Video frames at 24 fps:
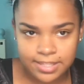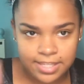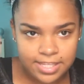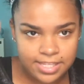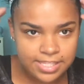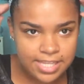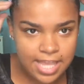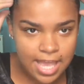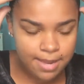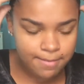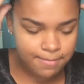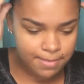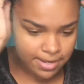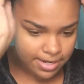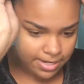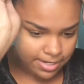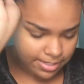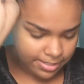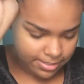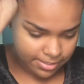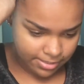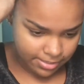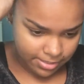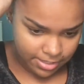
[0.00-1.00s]
This headband
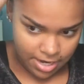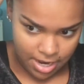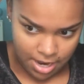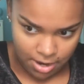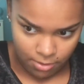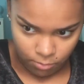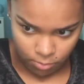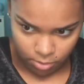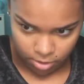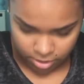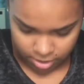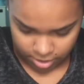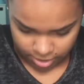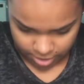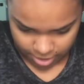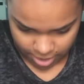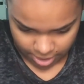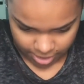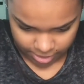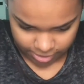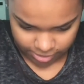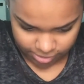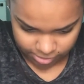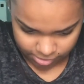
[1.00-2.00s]
is not working,
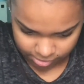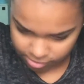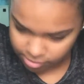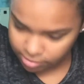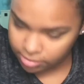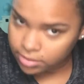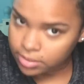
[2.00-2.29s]
guys.